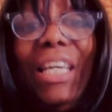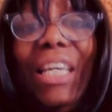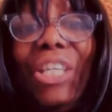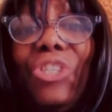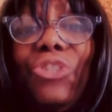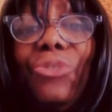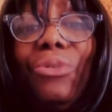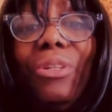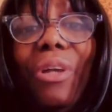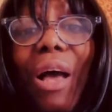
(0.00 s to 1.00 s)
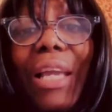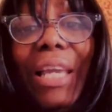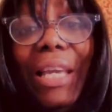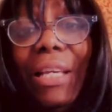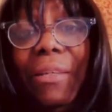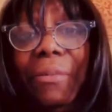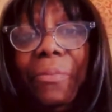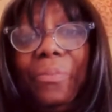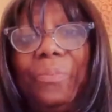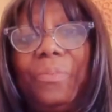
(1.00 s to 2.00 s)
It is your longing
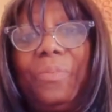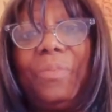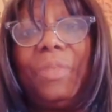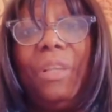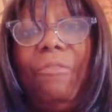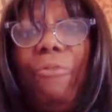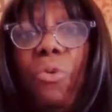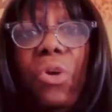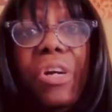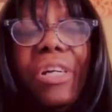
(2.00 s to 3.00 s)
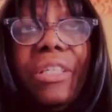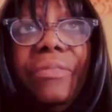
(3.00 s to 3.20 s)
for